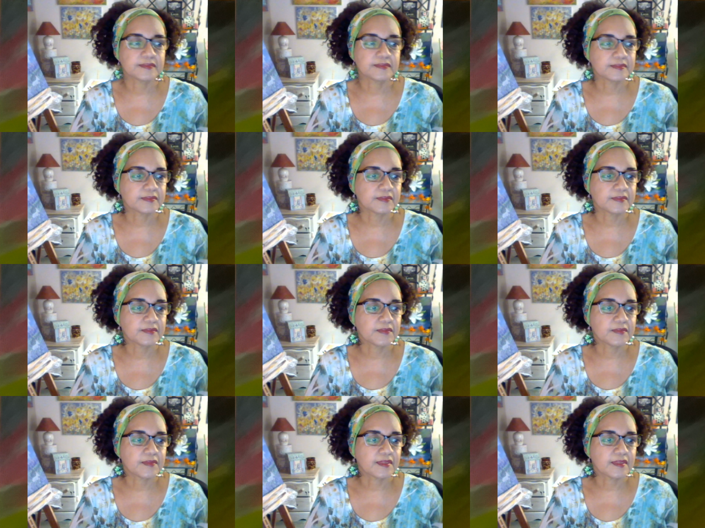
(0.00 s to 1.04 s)

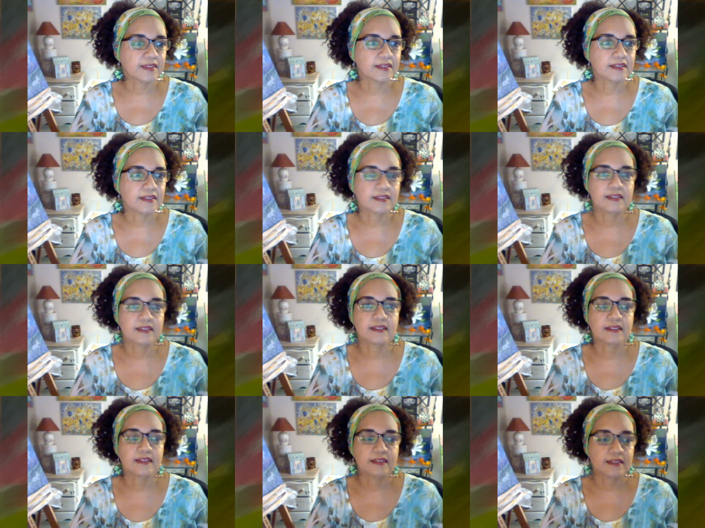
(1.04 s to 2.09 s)

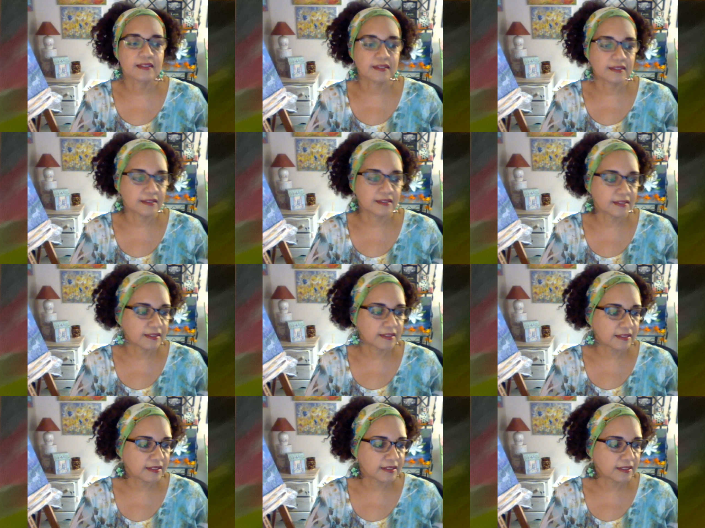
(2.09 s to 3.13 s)

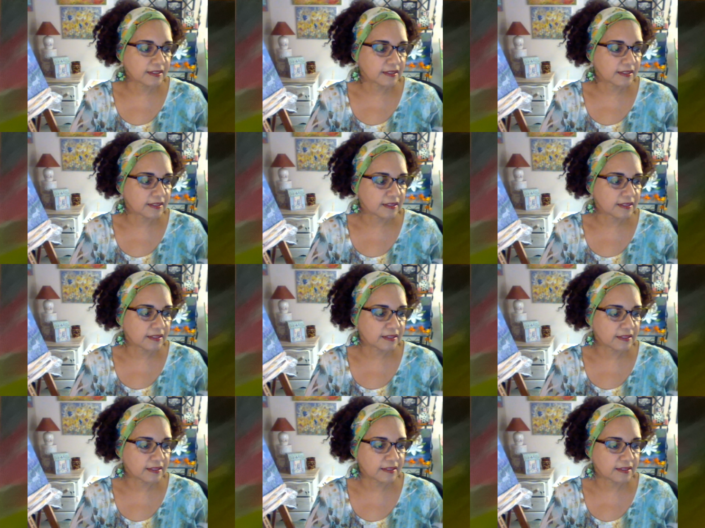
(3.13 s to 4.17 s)

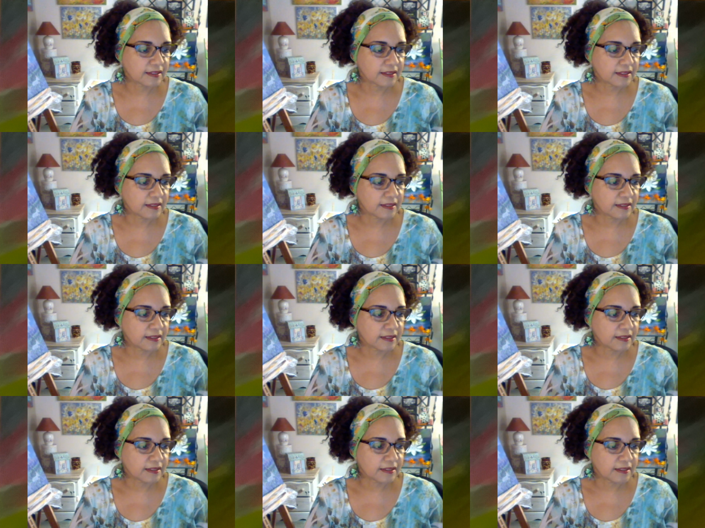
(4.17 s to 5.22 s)

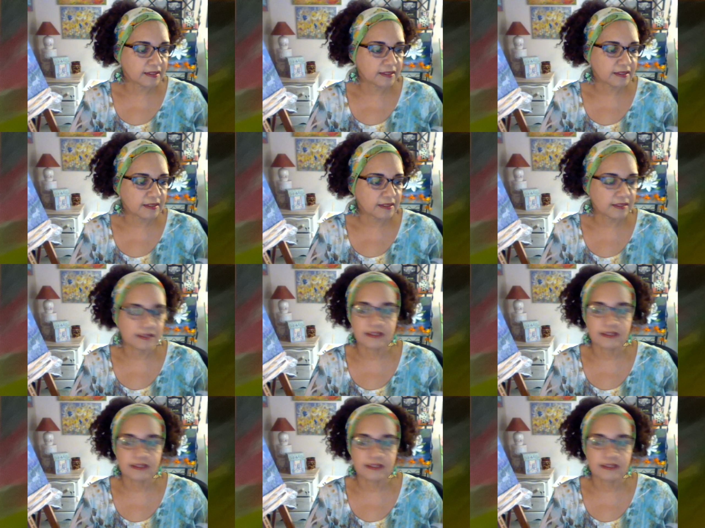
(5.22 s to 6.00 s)
(no one is talking)